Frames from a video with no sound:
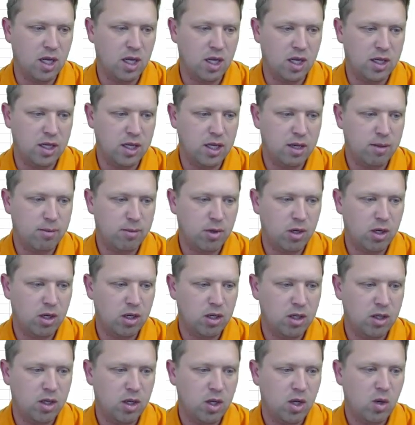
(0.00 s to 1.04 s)
uh,
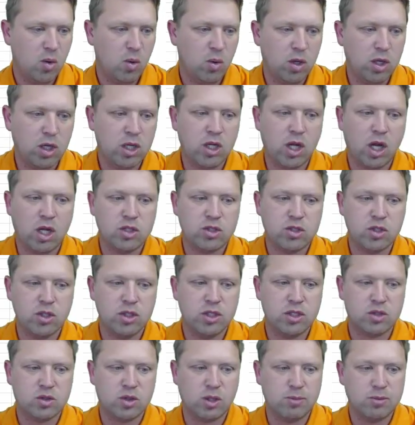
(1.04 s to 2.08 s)
number. We're going to. I'll
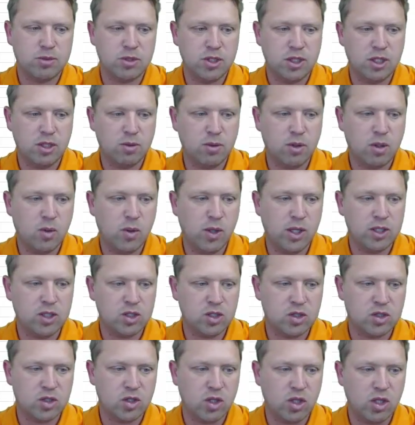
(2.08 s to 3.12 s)
show you a description here real
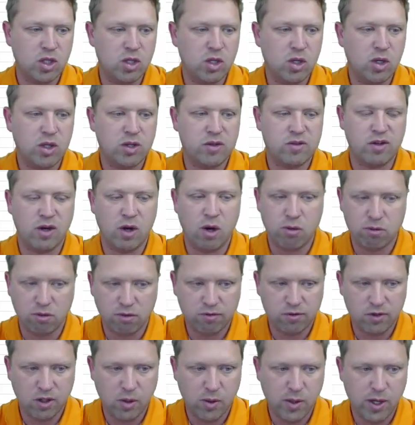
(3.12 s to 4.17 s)
quick, just so that you know it's an
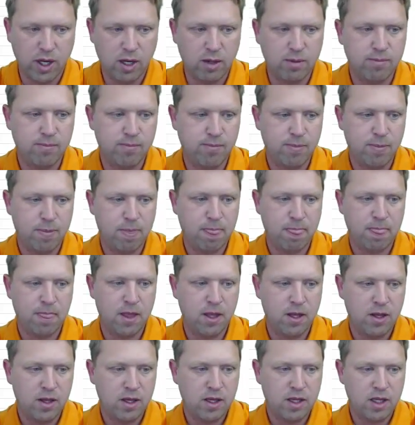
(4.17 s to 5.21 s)
overflow error.
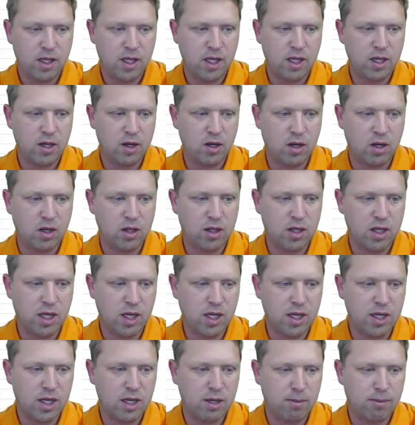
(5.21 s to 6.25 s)
E R
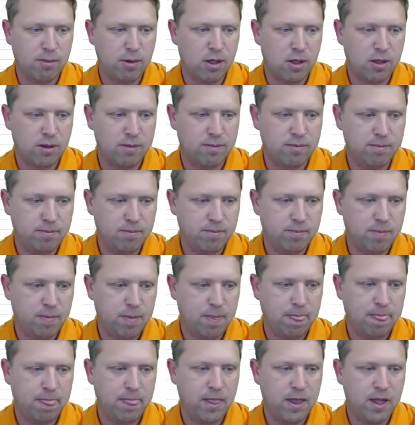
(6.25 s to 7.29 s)
dot number.
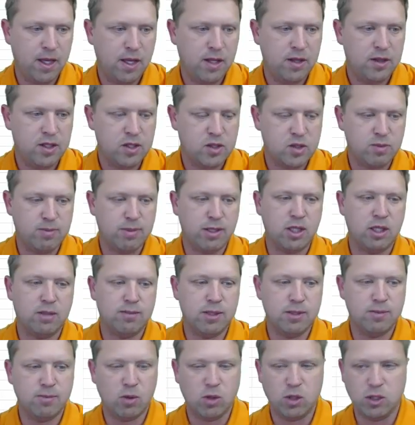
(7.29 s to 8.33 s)
This would be
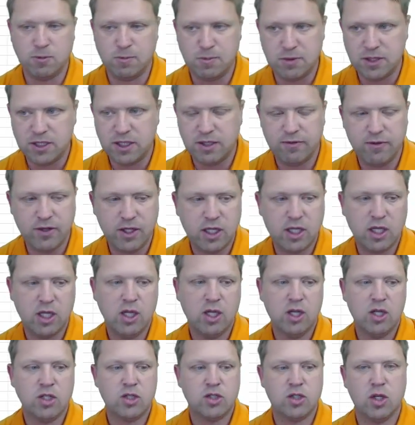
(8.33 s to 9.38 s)
a little bit more
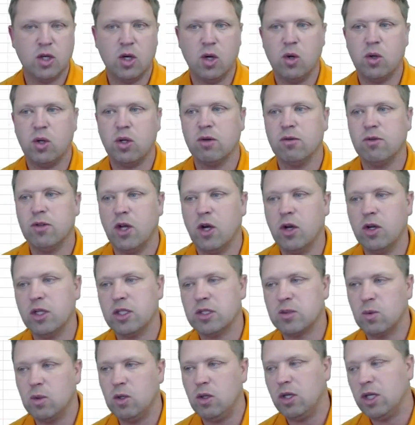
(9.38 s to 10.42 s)
specific. So you'll
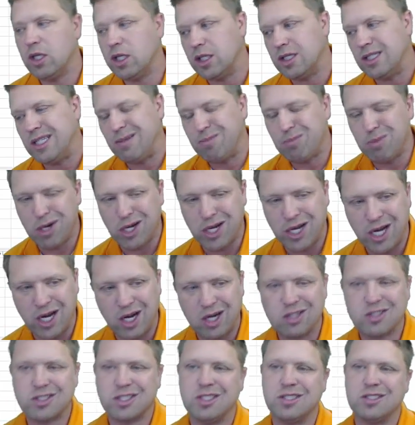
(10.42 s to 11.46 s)
notice when you get a
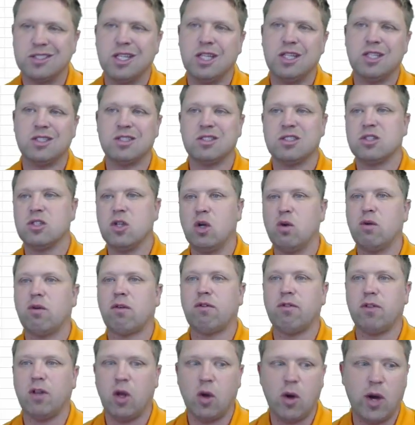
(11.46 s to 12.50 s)
debug error, it's going to say this is an
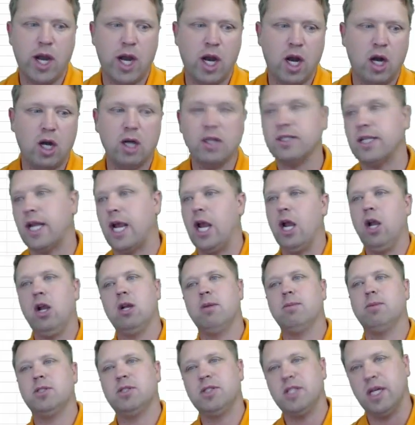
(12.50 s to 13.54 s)
overflow error. It's
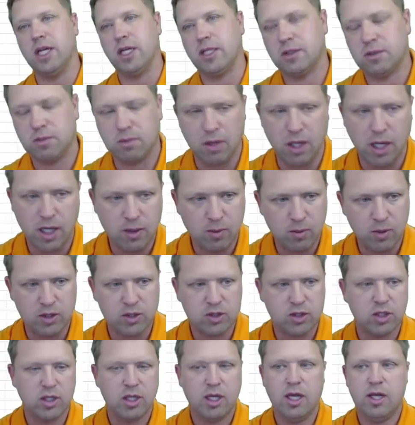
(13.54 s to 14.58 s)
error number six, right?
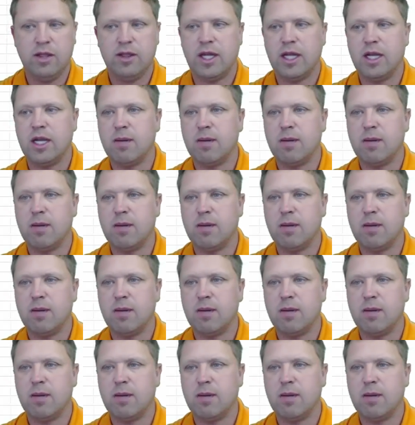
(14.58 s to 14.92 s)
Which